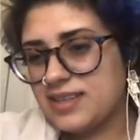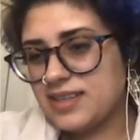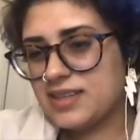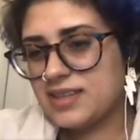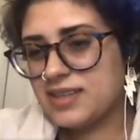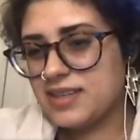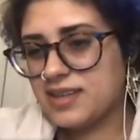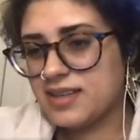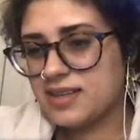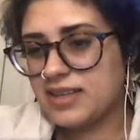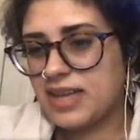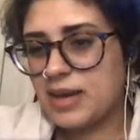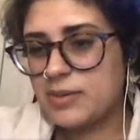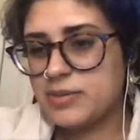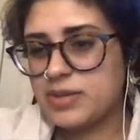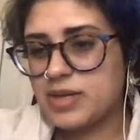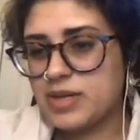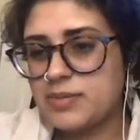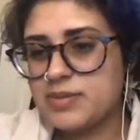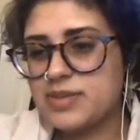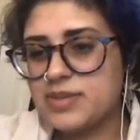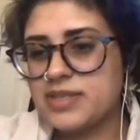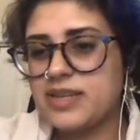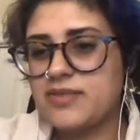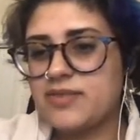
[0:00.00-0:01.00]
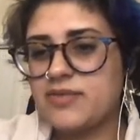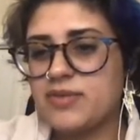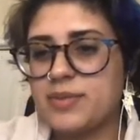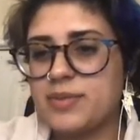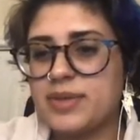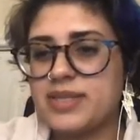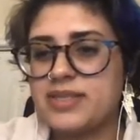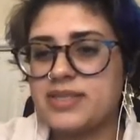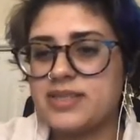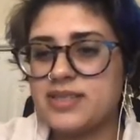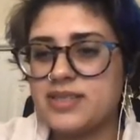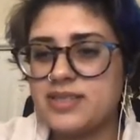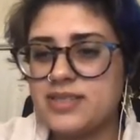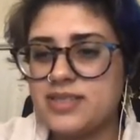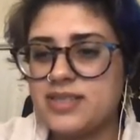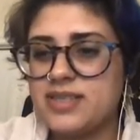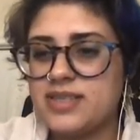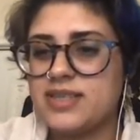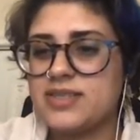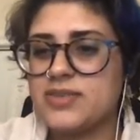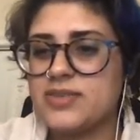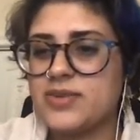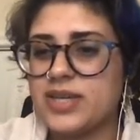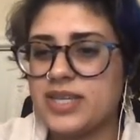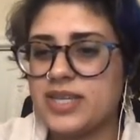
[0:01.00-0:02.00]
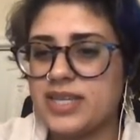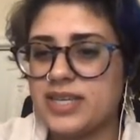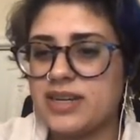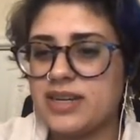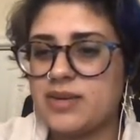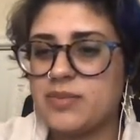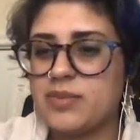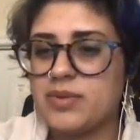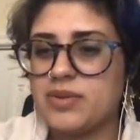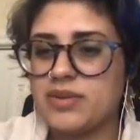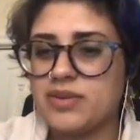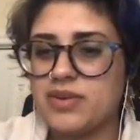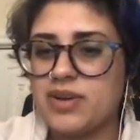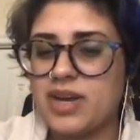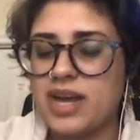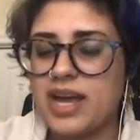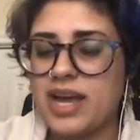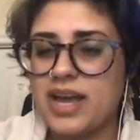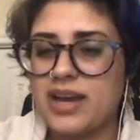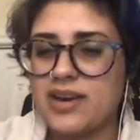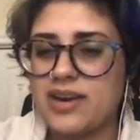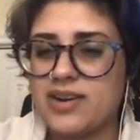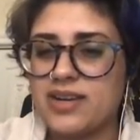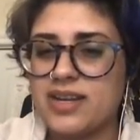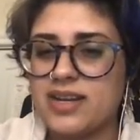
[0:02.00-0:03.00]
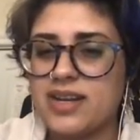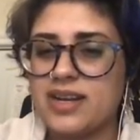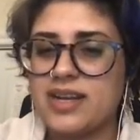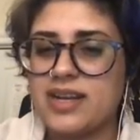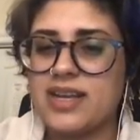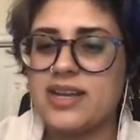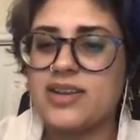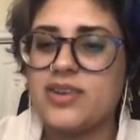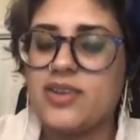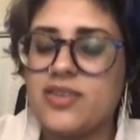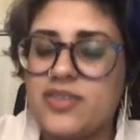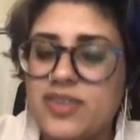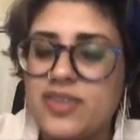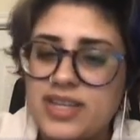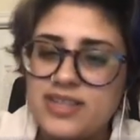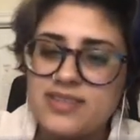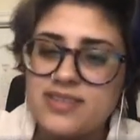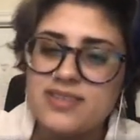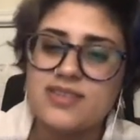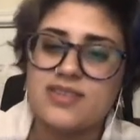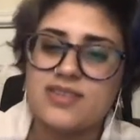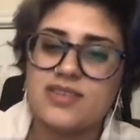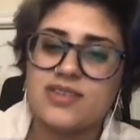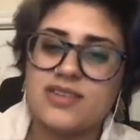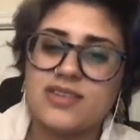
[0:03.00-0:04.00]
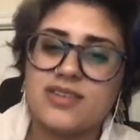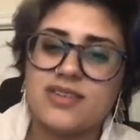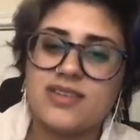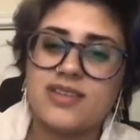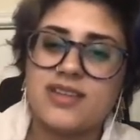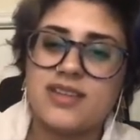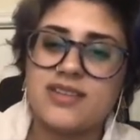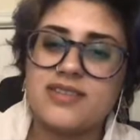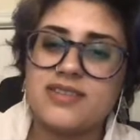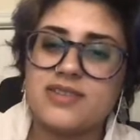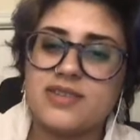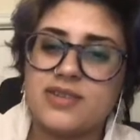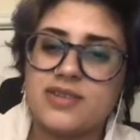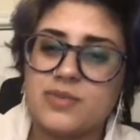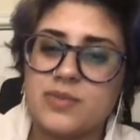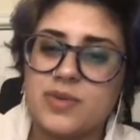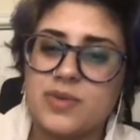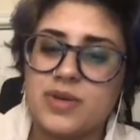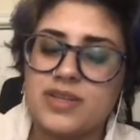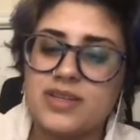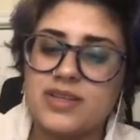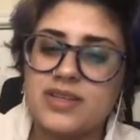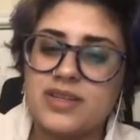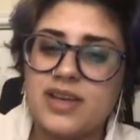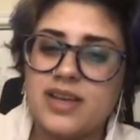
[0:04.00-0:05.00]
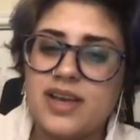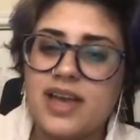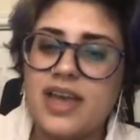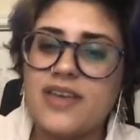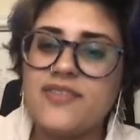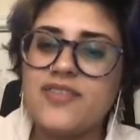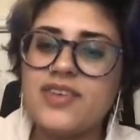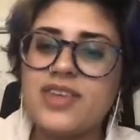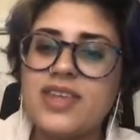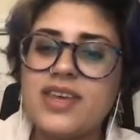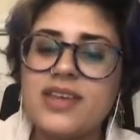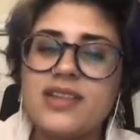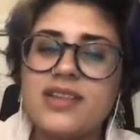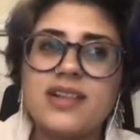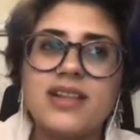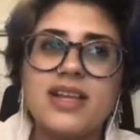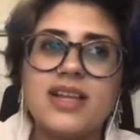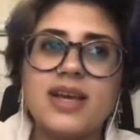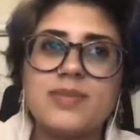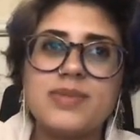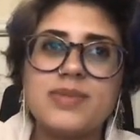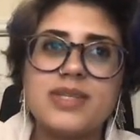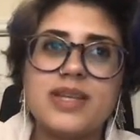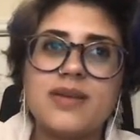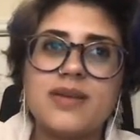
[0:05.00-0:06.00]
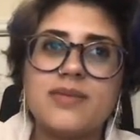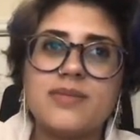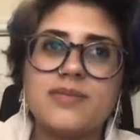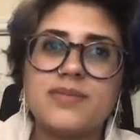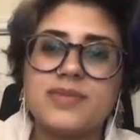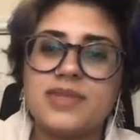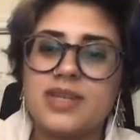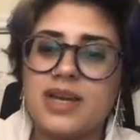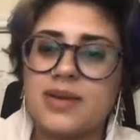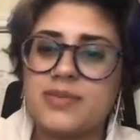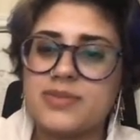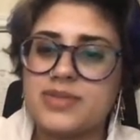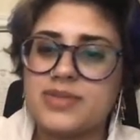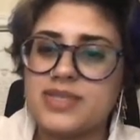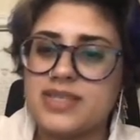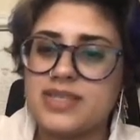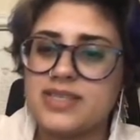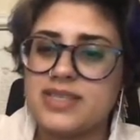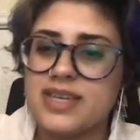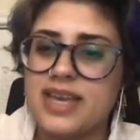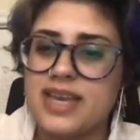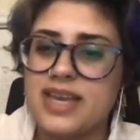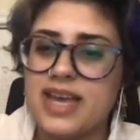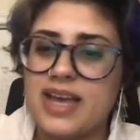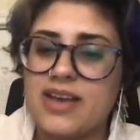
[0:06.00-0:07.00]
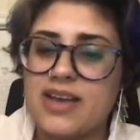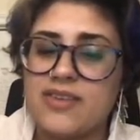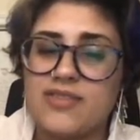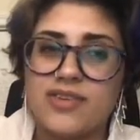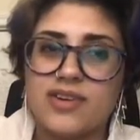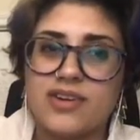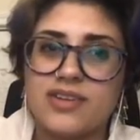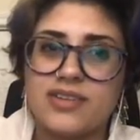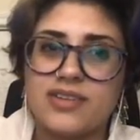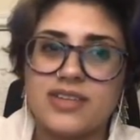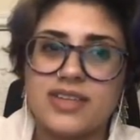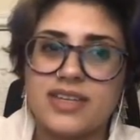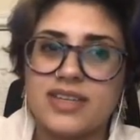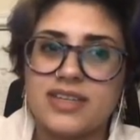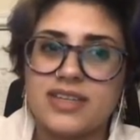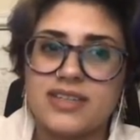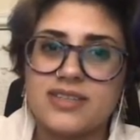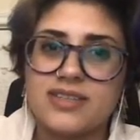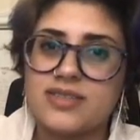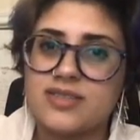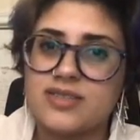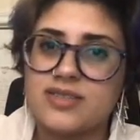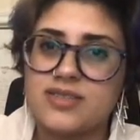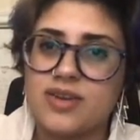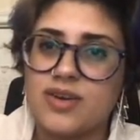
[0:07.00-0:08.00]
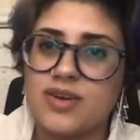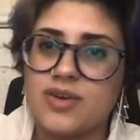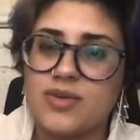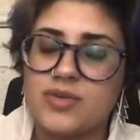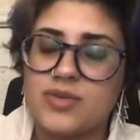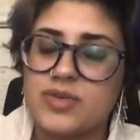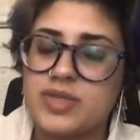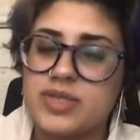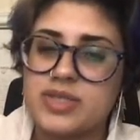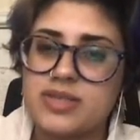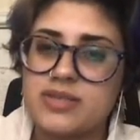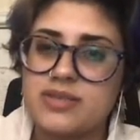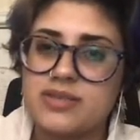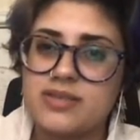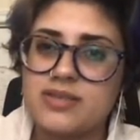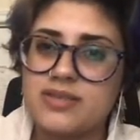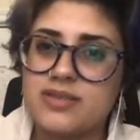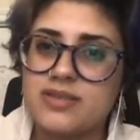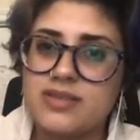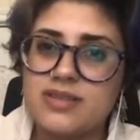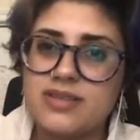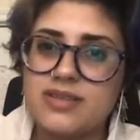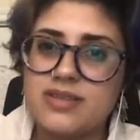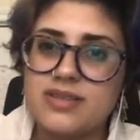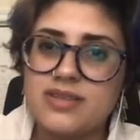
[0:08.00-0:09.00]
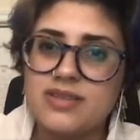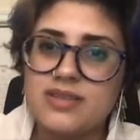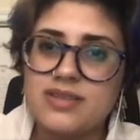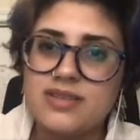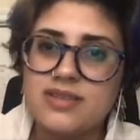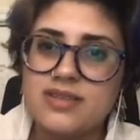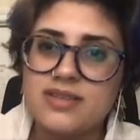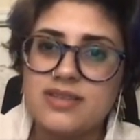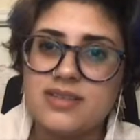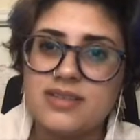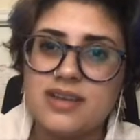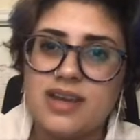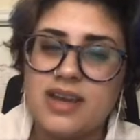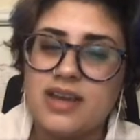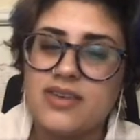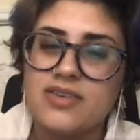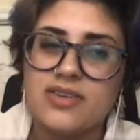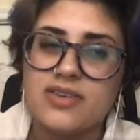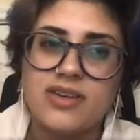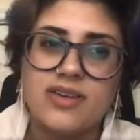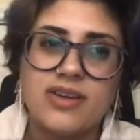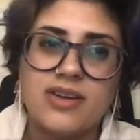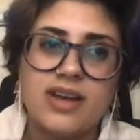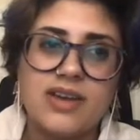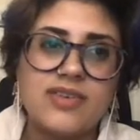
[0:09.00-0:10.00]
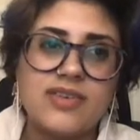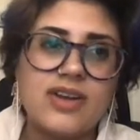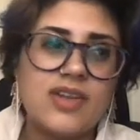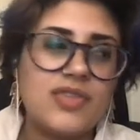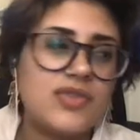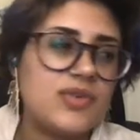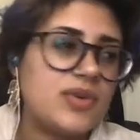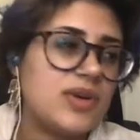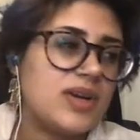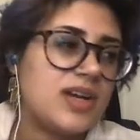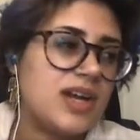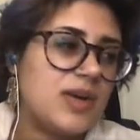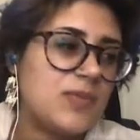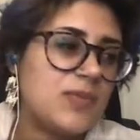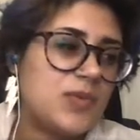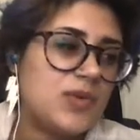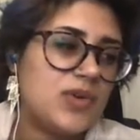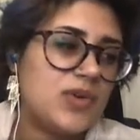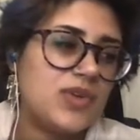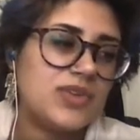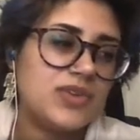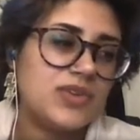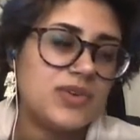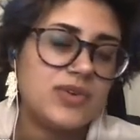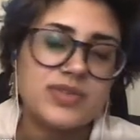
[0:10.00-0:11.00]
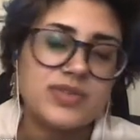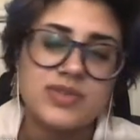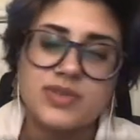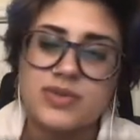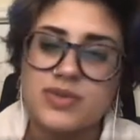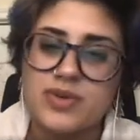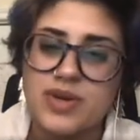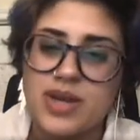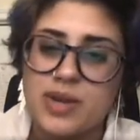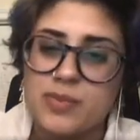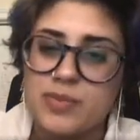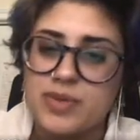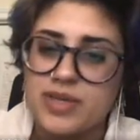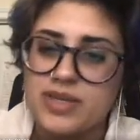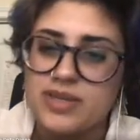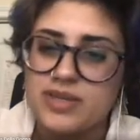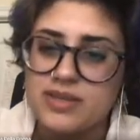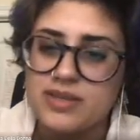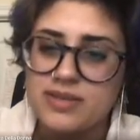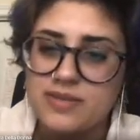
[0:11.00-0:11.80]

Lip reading: A laptop stand for my Cintiq so I can get up a little higher and at an angle. That's a good one. I feel like the laptop top stands I have are like so, I don't know. I've gone through a couple. They're always so crappy.